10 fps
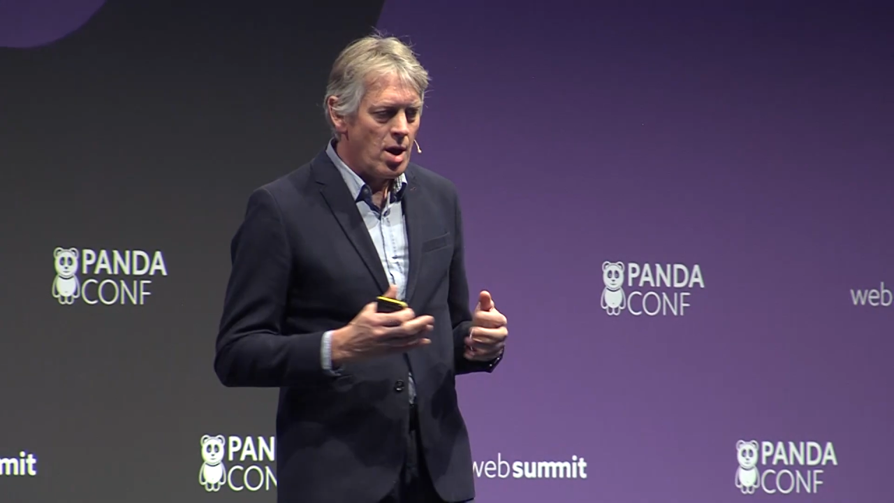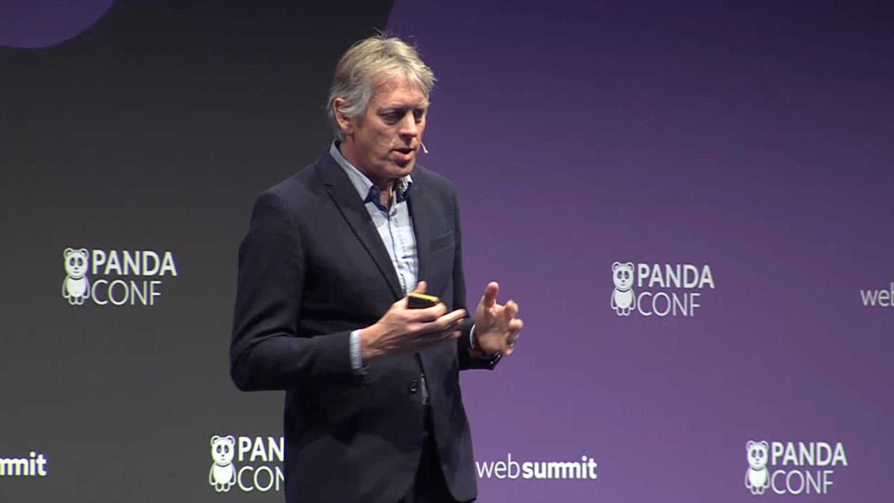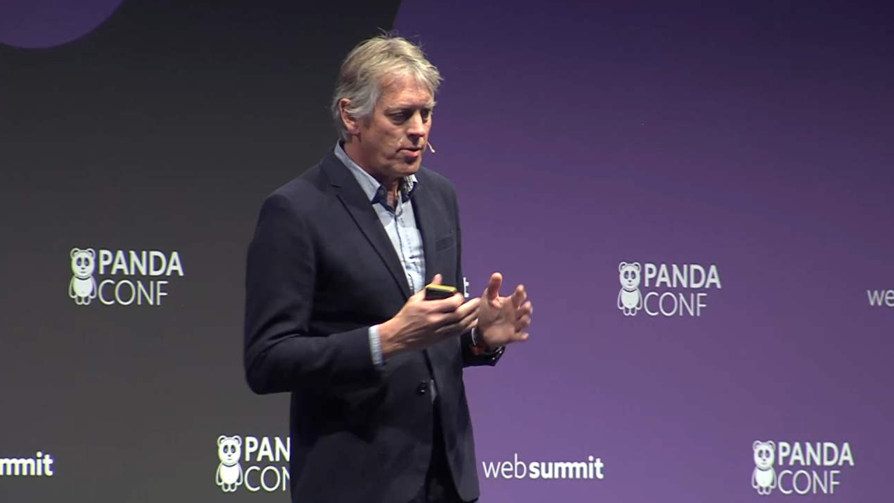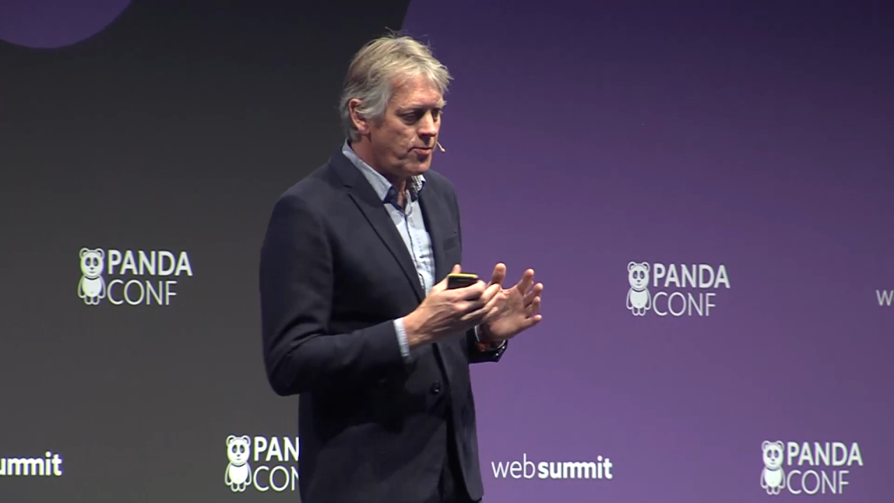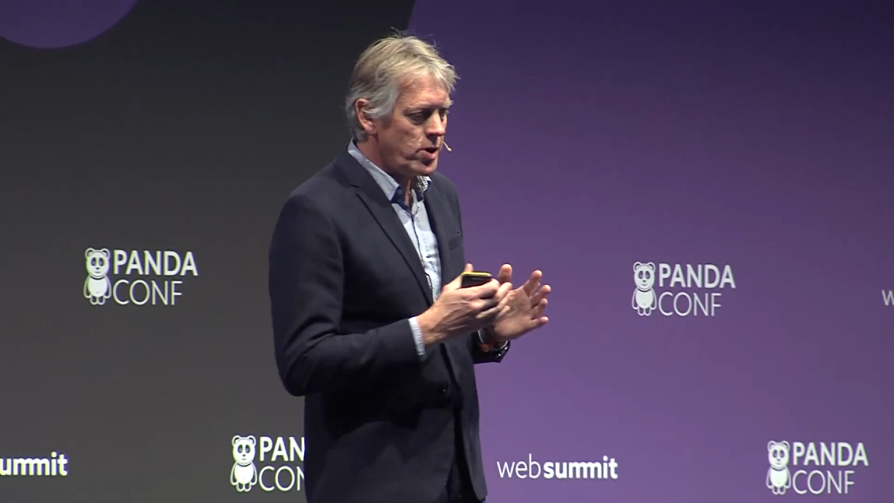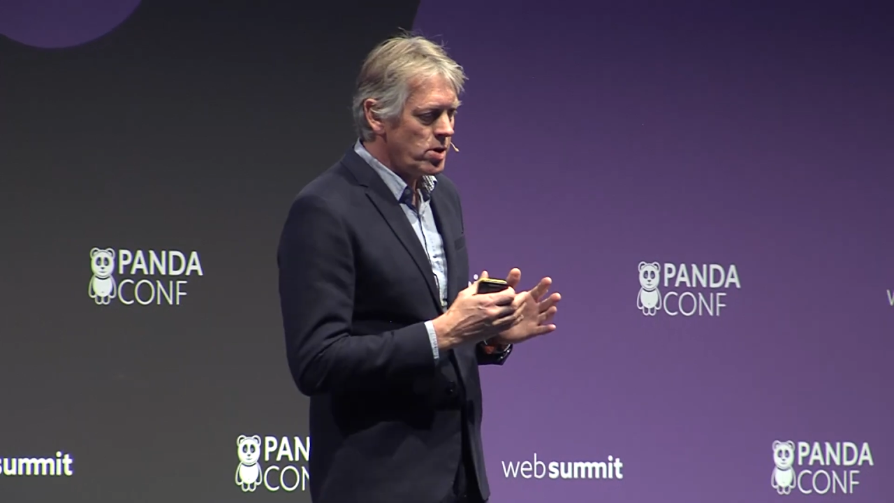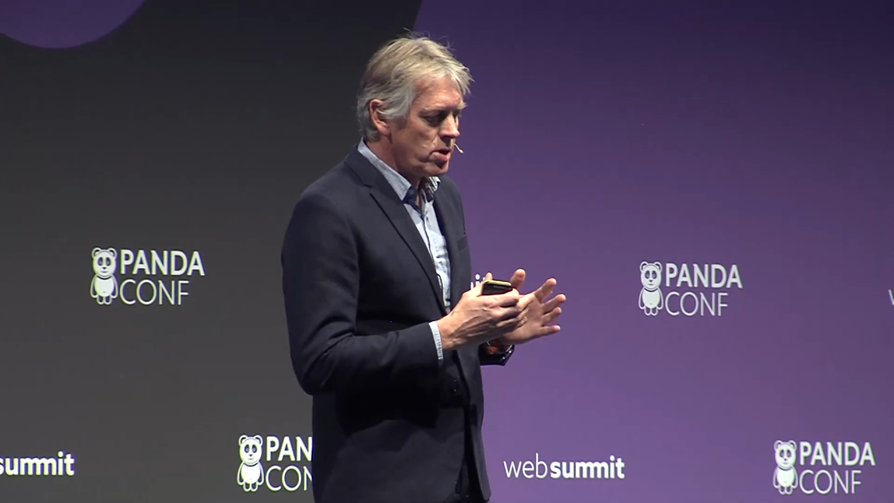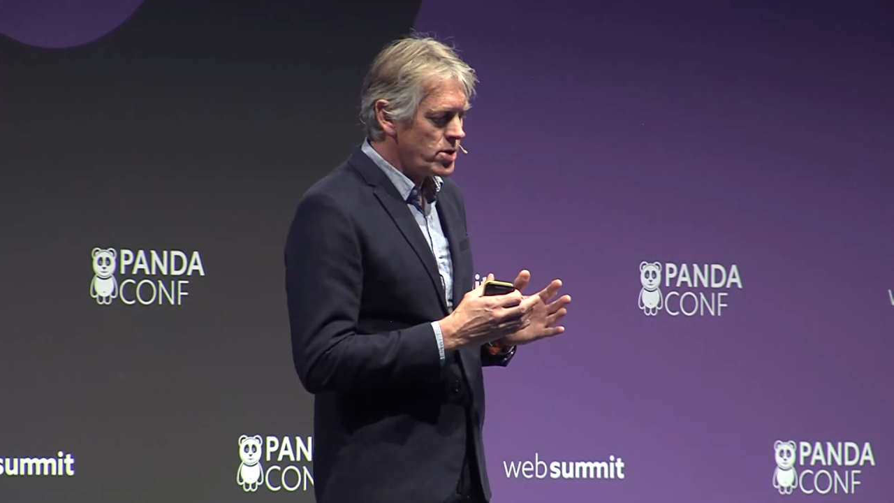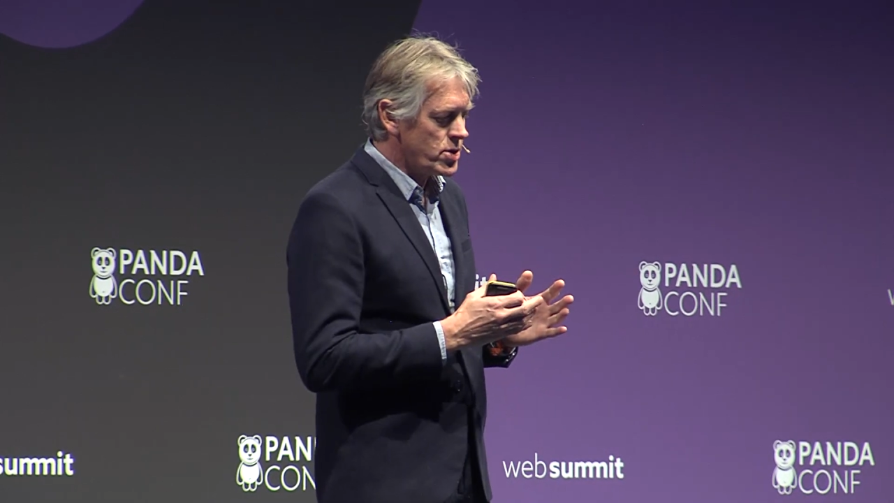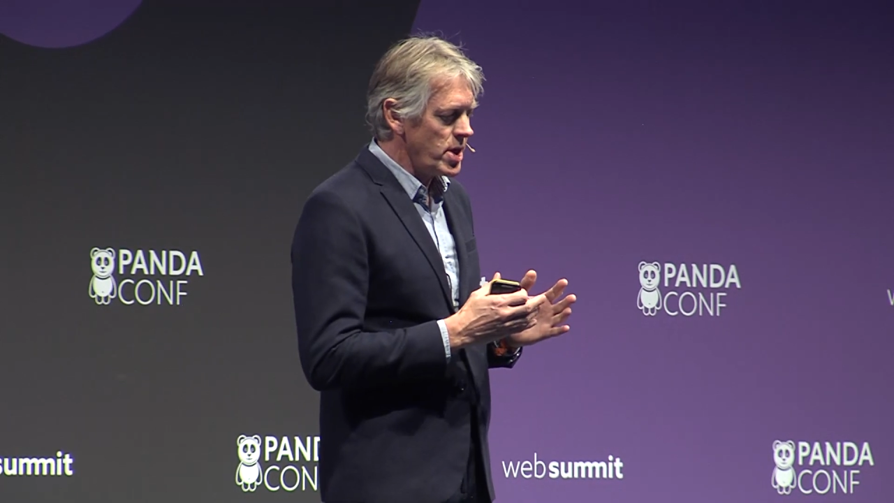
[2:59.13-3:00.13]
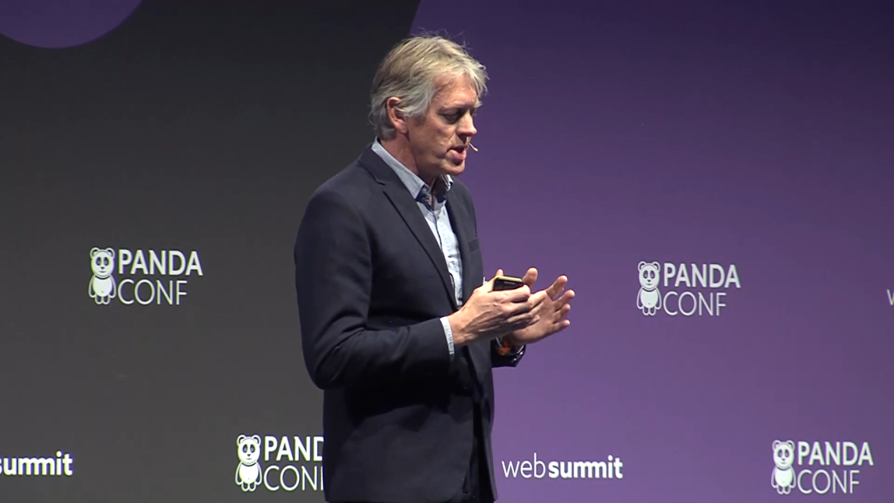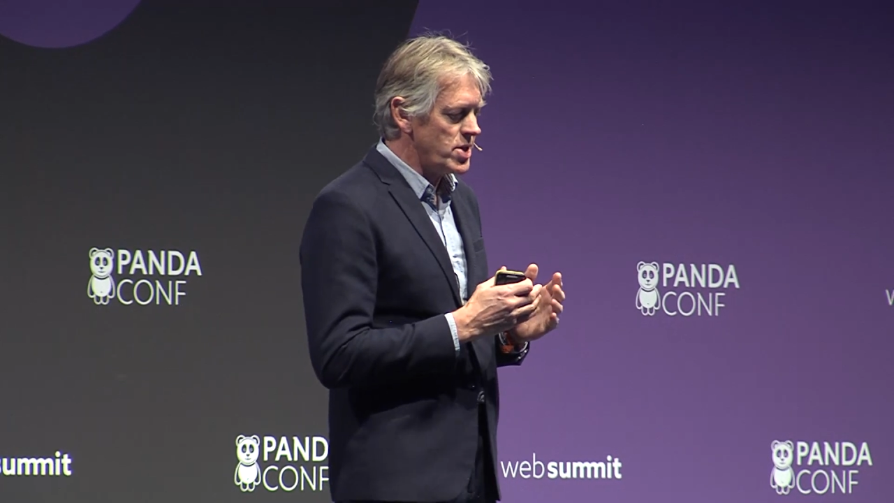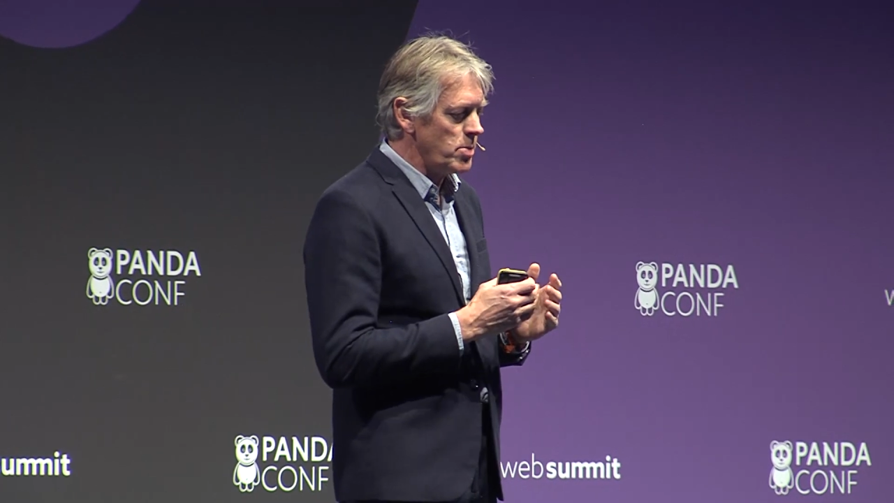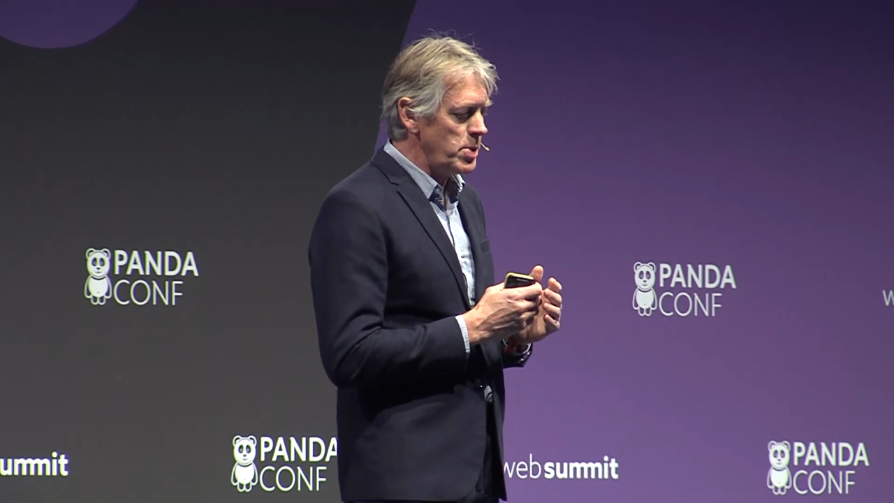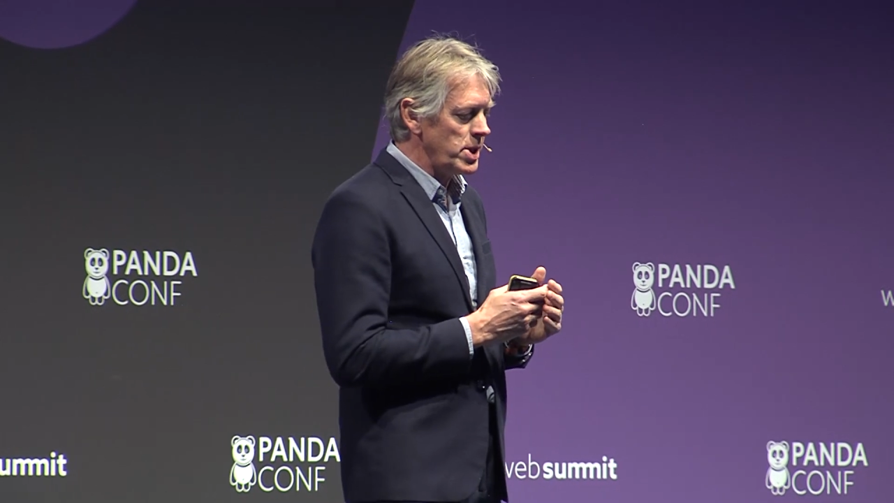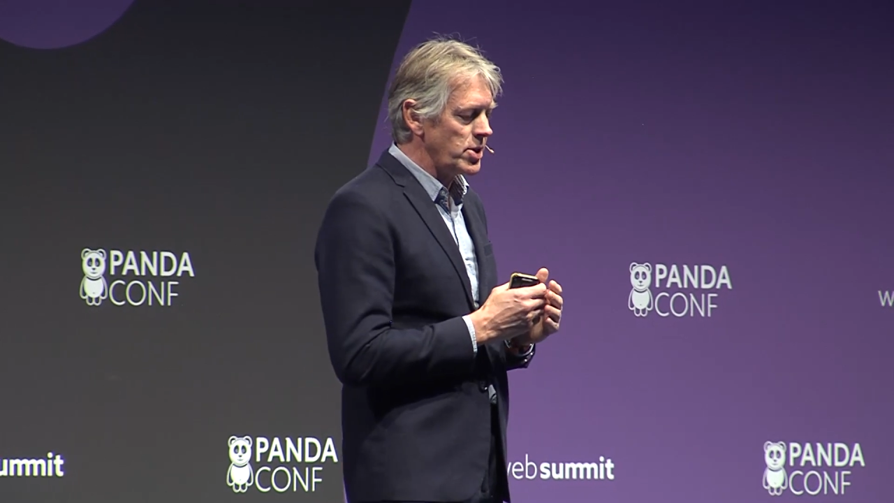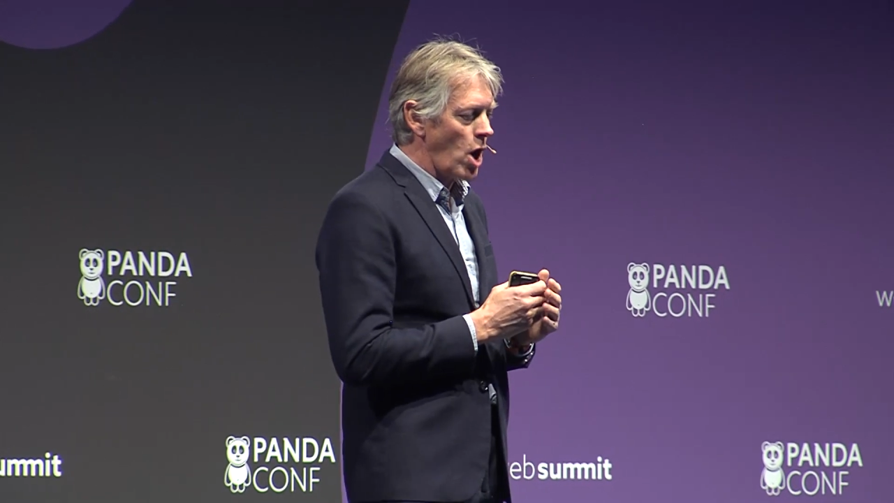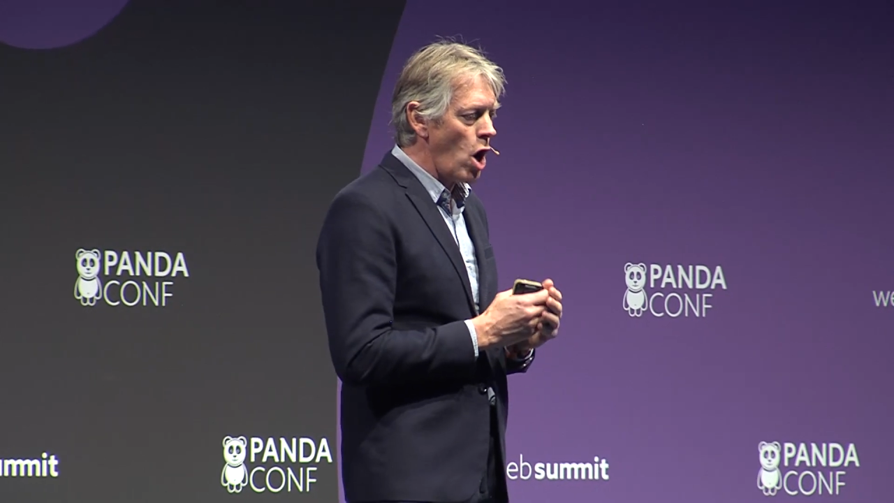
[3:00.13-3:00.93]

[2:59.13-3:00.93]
The first is to build